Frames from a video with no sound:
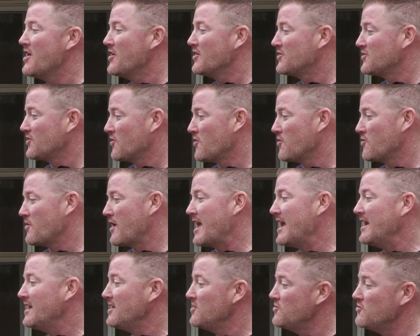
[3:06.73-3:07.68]
So
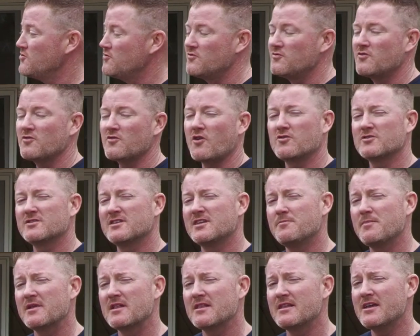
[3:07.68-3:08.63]
ADUs are
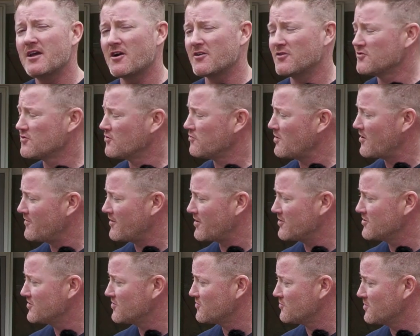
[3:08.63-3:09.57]
typically under
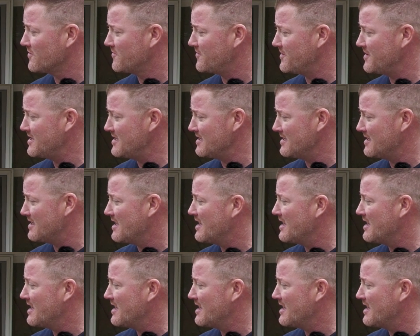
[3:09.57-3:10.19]
1,200 square feet.